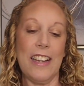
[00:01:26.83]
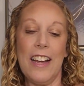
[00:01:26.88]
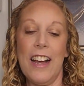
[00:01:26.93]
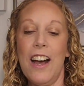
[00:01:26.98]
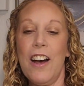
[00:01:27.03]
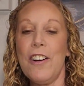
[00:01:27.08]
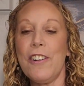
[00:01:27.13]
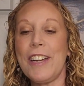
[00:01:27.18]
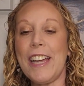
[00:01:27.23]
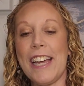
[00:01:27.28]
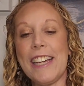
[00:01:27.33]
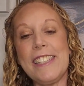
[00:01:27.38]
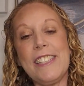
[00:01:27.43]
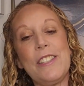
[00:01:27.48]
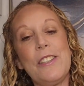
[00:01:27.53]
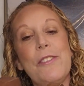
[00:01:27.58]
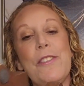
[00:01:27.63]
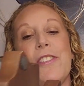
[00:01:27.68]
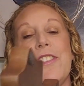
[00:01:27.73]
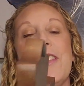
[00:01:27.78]
Okay,
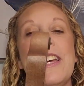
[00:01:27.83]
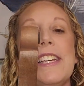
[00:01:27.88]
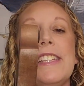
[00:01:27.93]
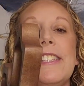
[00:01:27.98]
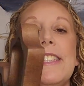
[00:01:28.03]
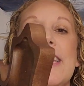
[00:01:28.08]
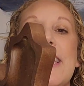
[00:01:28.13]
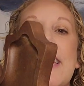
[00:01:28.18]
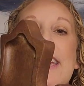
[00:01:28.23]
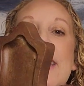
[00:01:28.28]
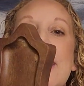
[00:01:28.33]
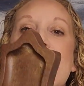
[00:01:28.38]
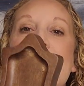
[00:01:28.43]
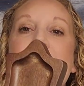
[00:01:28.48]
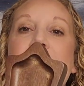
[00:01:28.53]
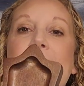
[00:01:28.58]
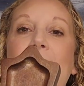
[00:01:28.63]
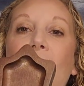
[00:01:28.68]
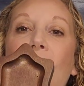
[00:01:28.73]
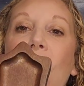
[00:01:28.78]
so this
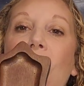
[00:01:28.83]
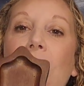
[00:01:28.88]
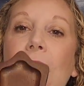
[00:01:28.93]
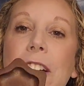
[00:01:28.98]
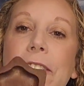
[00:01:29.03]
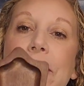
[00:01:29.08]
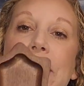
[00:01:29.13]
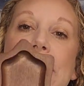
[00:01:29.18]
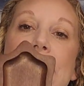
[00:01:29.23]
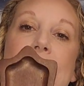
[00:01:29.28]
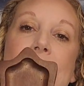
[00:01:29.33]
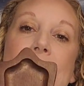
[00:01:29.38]
is a harvest